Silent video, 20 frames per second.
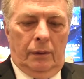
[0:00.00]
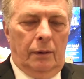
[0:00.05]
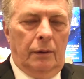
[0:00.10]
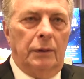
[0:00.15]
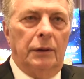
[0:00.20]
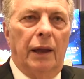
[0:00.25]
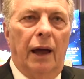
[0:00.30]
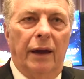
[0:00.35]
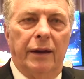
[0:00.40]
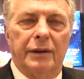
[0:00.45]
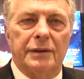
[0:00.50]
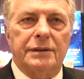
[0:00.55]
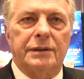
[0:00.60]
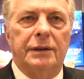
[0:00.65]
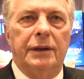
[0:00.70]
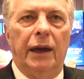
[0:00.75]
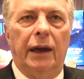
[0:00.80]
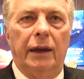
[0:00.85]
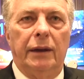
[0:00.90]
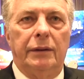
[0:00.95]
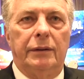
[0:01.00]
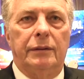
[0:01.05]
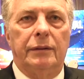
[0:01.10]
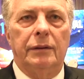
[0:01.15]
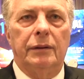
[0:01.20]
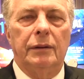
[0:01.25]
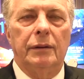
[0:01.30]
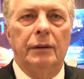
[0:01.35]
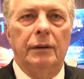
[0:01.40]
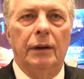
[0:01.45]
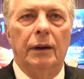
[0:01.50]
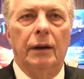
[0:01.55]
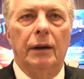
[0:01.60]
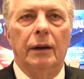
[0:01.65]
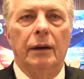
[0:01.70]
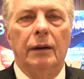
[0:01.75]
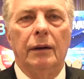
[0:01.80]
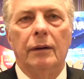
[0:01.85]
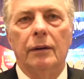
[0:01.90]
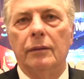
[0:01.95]
Lionsgate,
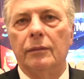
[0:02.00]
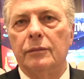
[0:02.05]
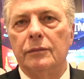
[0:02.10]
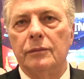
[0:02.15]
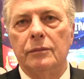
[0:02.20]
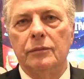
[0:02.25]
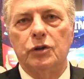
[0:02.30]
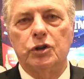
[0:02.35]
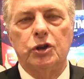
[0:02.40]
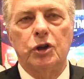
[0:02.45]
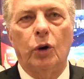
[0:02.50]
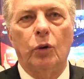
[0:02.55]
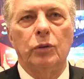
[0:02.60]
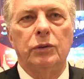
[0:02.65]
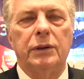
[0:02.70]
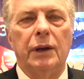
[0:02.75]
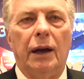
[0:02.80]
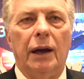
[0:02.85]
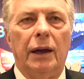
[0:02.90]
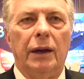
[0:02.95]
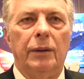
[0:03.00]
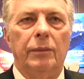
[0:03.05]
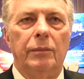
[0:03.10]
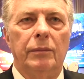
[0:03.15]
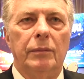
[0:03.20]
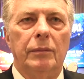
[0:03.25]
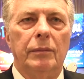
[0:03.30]
Showtime,